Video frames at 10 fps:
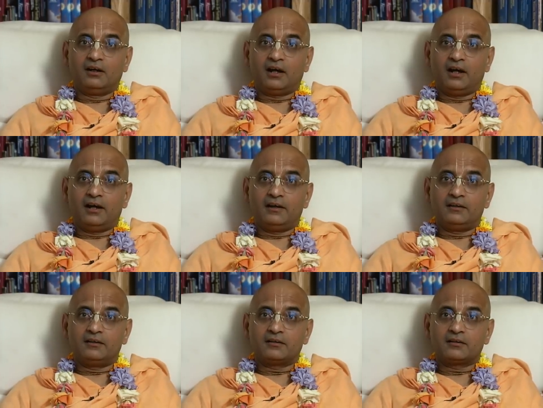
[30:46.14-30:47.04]

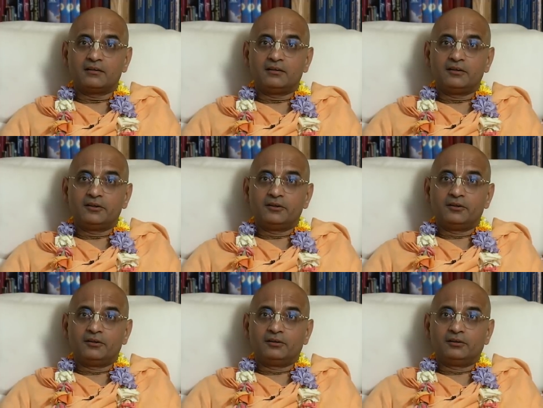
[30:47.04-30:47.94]
And
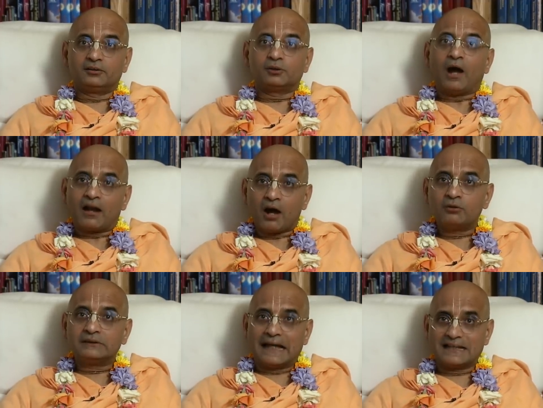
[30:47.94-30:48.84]
so
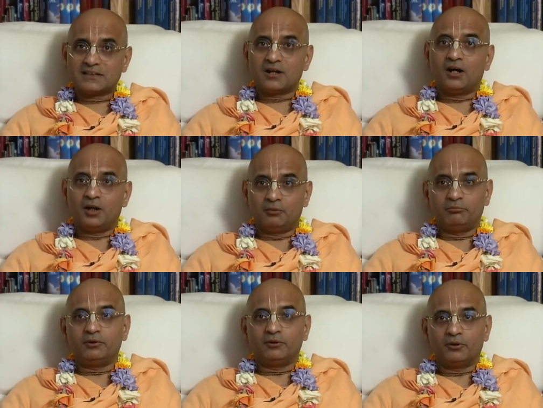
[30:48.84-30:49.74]
around that time,
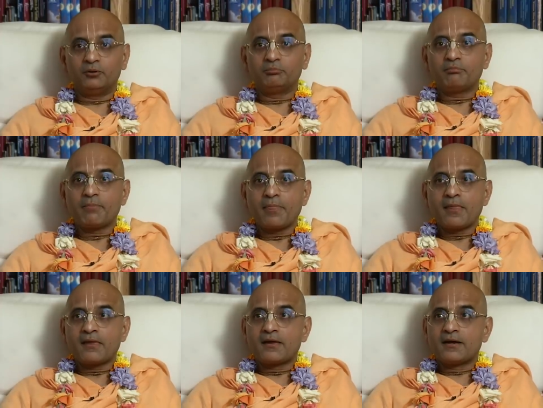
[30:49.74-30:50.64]

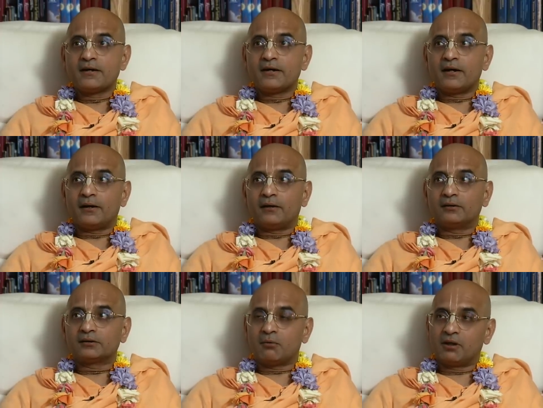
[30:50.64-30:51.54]

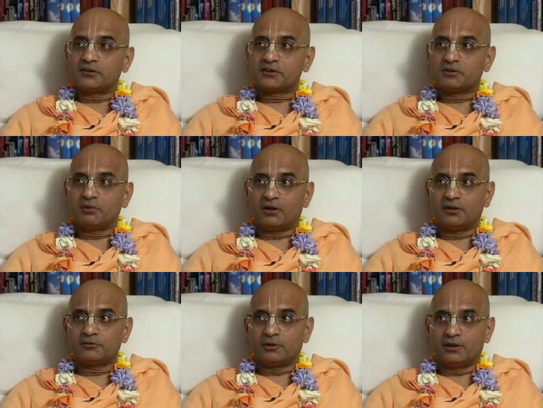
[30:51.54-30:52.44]
Tamal Krishna
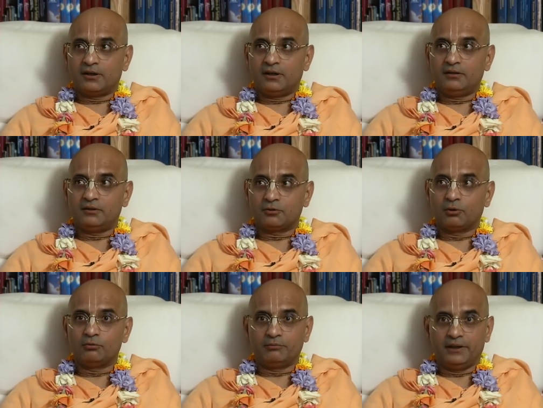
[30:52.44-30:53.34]
Maharaj one day, he
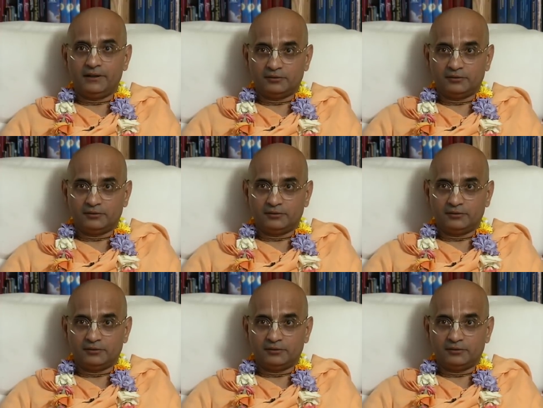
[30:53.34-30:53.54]
told me